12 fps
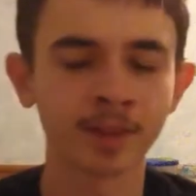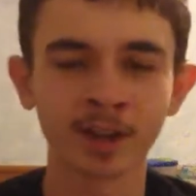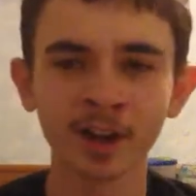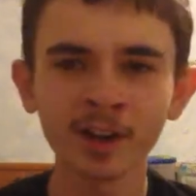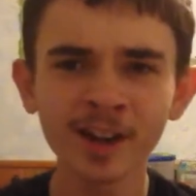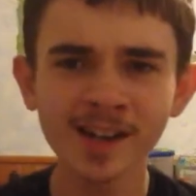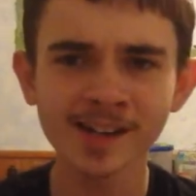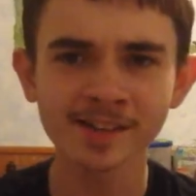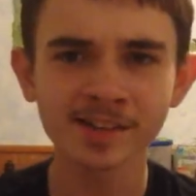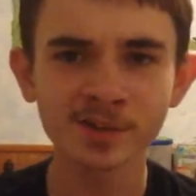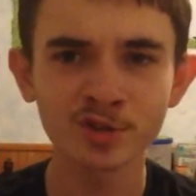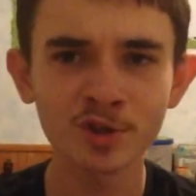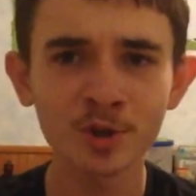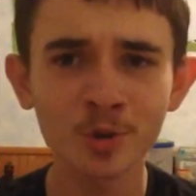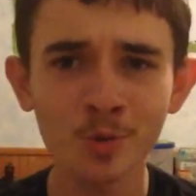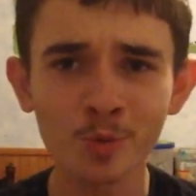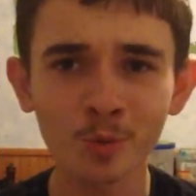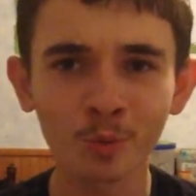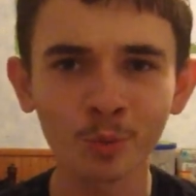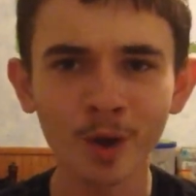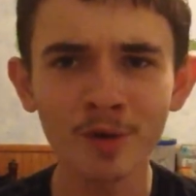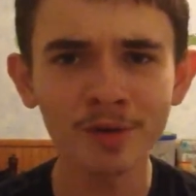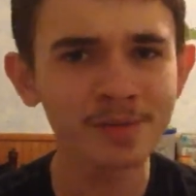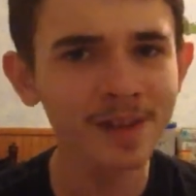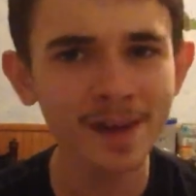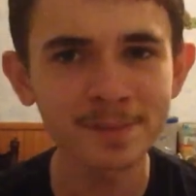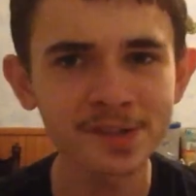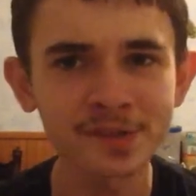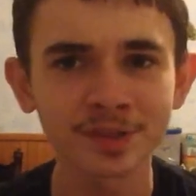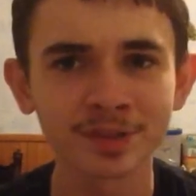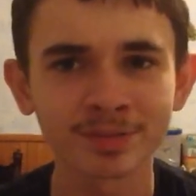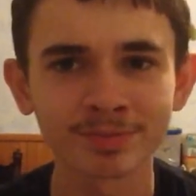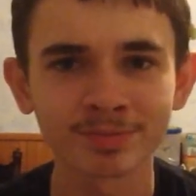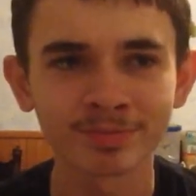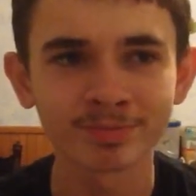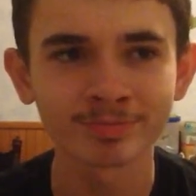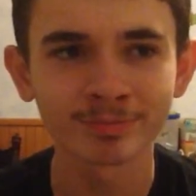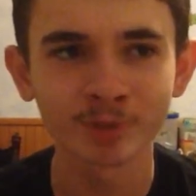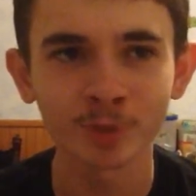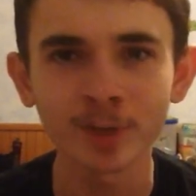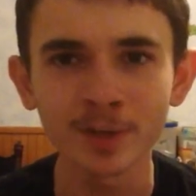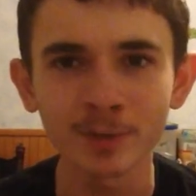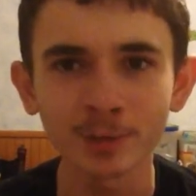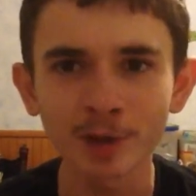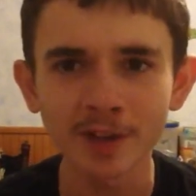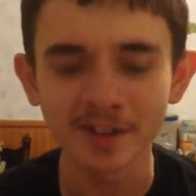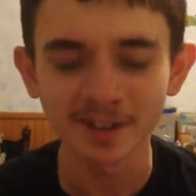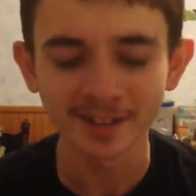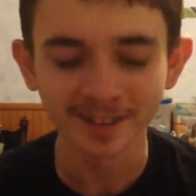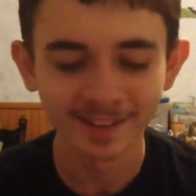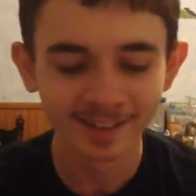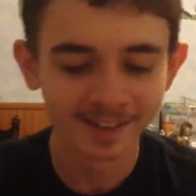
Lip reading: Alright, so welcome to episode 21.